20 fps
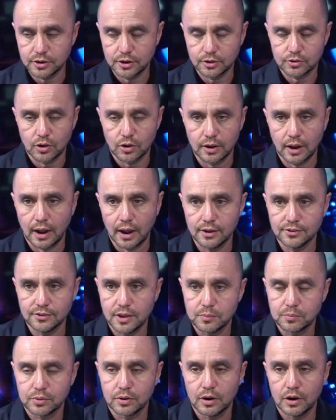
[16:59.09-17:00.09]
It's called
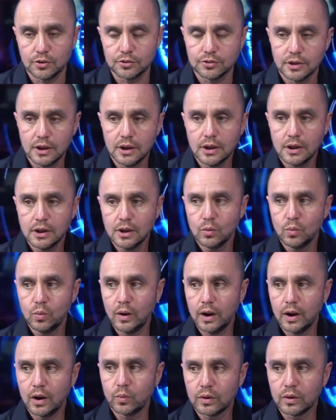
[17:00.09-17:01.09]
ISA Pros,
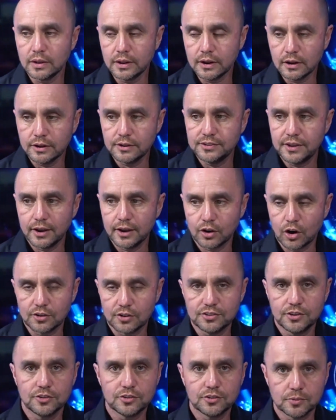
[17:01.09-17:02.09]
where we're literally taking our
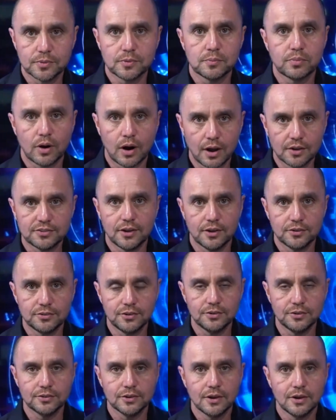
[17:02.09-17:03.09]
systems and
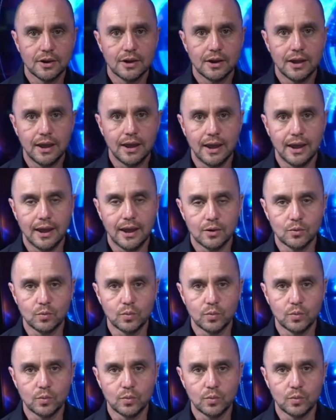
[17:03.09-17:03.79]
processes, and